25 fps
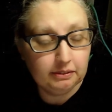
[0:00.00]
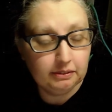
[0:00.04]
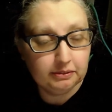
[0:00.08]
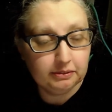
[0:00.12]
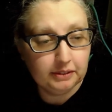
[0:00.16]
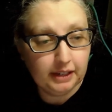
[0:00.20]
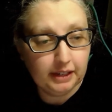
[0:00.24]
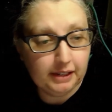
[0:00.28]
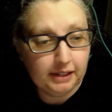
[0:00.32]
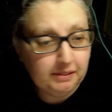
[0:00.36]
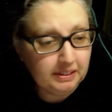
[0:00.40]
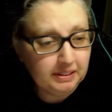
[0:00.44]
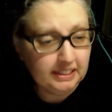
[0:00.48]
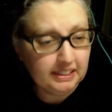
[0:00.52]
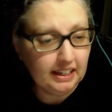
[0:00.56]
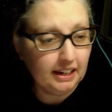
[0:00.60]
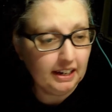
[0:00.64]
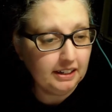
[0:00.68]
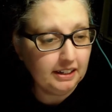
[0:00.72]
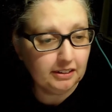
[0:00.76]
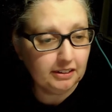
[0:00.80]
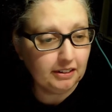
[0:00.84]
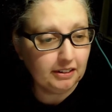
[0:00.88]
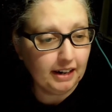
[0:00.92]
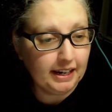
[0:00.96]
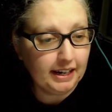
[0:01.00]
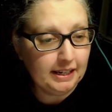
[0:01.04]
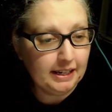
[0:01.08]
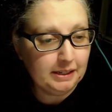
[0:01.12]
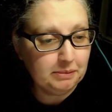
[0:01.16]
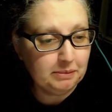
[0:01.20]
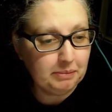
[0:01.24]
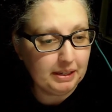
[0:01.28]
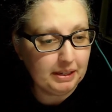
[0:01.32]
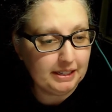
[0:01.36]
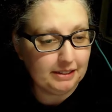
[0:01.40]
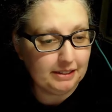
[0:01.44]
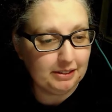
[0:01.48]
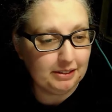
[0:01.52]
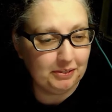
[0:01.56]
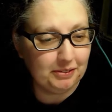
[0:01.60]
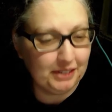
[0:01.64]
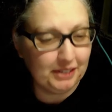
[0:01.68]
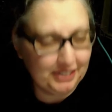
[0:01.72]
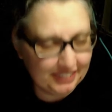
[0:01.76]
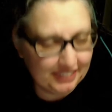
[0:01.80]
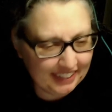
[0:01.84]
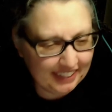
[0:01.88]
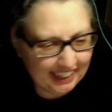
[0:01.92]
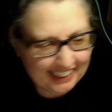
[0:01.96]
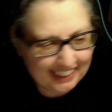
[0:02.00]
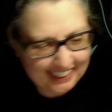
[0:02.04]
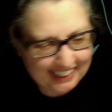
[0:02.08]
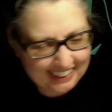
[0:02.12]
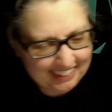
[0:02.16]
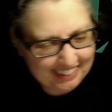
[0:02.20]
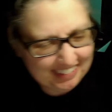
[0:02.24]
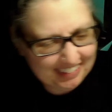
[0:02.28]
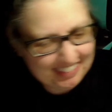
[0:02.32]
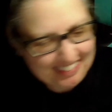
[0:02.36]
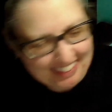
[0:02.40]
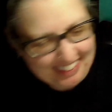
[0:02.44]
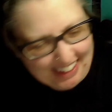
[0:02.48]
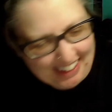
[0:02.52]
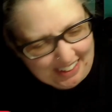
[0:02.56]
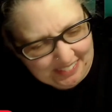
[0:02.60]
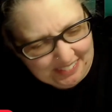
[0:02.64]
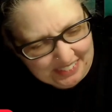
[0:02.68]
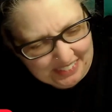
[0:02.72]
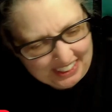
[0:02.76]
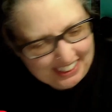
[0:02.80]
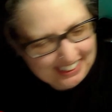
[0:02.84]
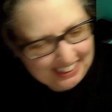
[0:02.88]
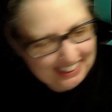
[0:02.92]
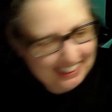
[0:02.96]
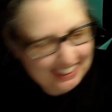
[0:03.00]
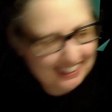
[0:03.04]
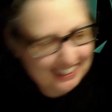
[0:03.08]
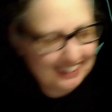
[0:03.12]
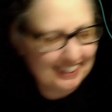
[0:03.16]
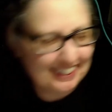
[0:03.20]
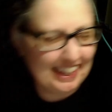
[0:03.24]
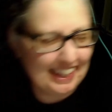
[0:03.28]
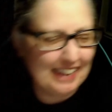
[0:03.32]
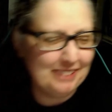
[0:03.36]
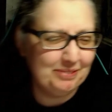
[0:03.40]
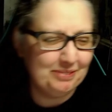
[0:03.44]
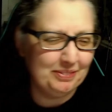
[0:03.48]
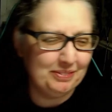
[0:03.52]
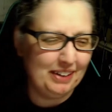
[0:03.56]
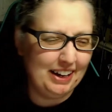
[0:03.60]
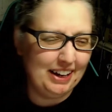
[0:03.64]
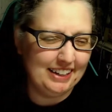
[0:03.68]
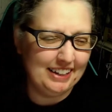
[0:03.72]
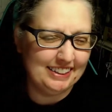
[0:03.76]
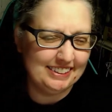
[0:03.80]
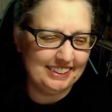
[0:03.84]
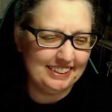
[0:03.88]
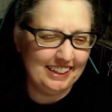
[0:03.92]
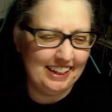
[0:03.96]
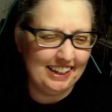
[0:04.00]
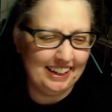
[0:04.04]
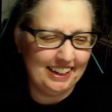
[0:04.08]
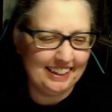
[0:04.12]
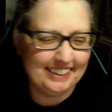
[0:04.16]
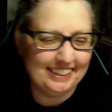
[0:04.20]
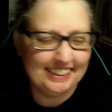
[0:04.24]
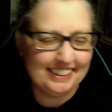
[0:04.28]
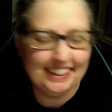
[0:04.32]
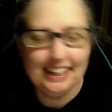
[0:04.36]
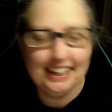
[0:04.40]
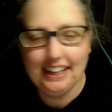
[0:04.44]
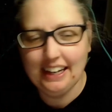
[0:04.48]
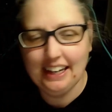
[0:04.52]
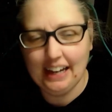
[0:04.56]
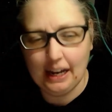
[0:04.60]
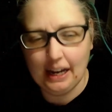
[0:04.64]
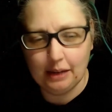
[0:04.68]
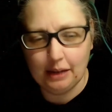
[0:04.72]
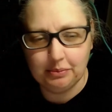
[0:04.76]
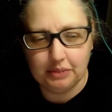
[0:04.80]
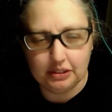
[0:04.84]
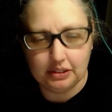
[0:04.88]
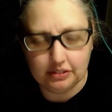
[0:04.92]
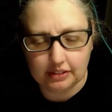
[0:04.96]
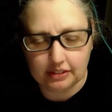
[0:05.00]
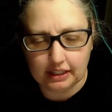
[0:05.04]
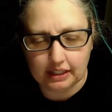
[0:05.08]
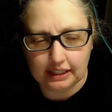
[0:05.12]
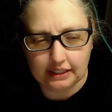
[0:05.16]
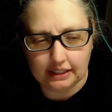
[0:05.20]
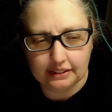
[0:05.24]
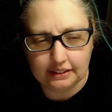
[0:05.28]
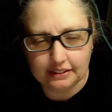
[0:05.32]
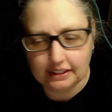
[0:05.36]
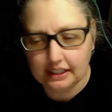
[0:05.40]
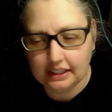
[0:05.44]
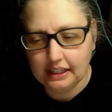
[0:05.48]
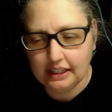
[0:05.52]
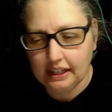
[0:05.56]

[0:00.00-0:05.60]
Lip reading: Even tell your enemies if you think it's something that they might like. I'm just kidding.